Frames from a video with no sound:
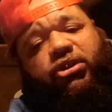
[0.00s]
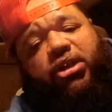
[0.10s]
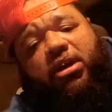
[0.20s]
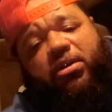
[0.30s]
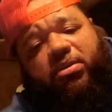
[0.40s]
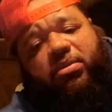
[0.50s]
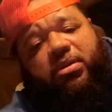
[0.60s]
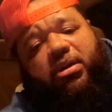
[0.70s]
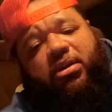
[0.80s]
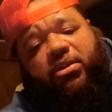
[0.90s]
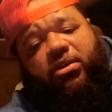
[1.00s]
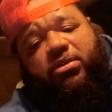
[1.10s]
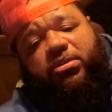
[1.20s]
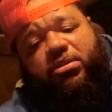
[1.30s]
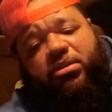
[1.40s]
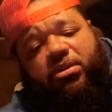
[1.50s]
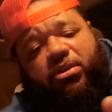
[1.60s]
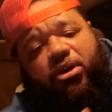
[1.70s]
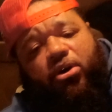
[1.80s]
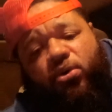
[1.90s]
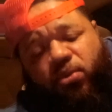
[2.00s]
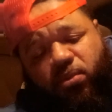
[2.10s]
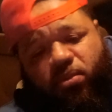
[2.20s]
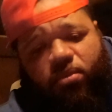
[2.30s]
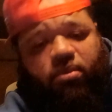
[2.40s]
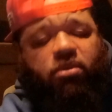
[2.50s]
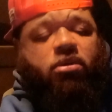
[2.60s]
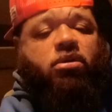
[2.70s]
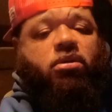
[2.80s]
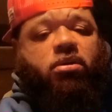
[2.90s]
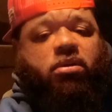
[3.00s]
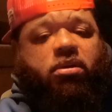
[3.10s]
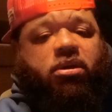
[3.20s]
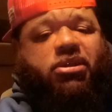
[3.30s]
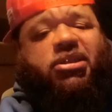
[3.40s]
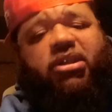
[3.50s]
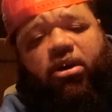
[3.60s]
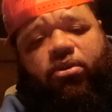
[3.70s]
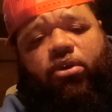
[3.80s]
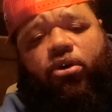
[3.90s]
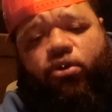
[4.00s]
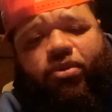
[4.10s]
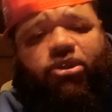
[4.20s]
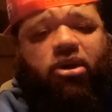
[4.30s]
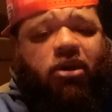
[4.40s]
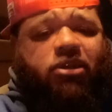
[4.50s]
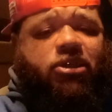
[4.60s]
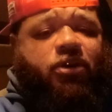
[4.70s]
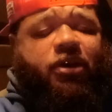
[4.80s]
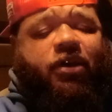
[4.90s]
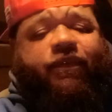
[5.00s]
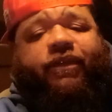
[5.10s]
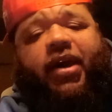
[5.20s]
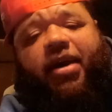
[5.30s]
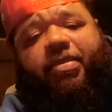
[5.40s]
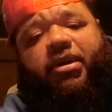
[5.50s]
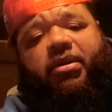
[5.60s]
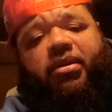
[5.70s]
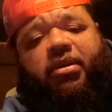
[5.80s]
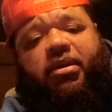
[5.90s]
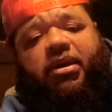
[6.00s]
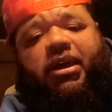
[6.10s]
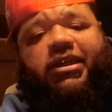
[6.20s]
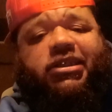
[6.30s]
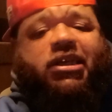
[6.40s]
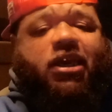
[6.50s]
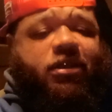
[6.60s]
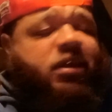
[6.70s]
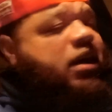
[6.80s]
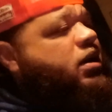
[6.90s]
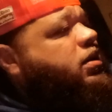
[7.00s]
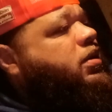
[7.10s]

jail and there's the hole. See, they'll throw you in solitary confinement and say that,